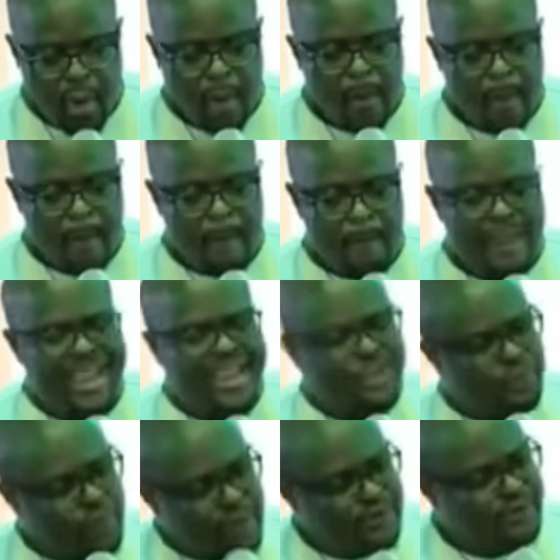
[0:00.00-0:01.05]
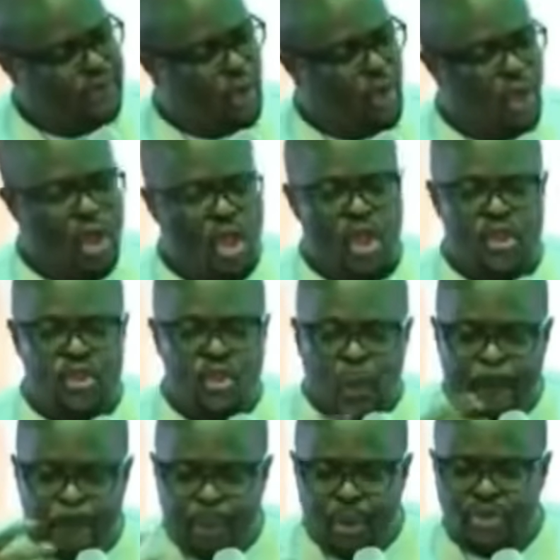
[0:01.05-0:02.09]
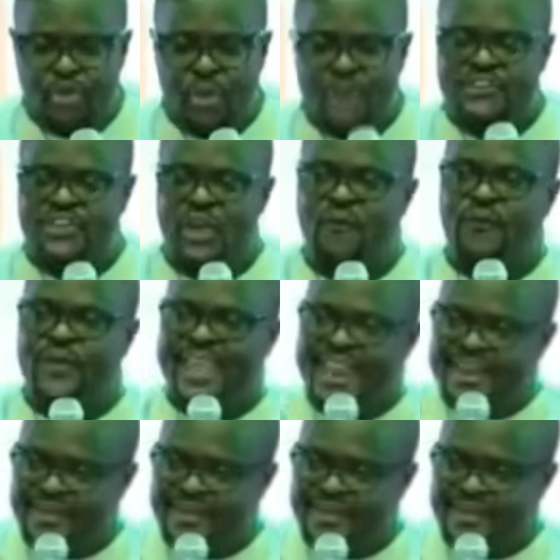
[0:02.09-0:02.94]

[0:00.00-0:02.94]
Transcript: By doing so, you put your self-interest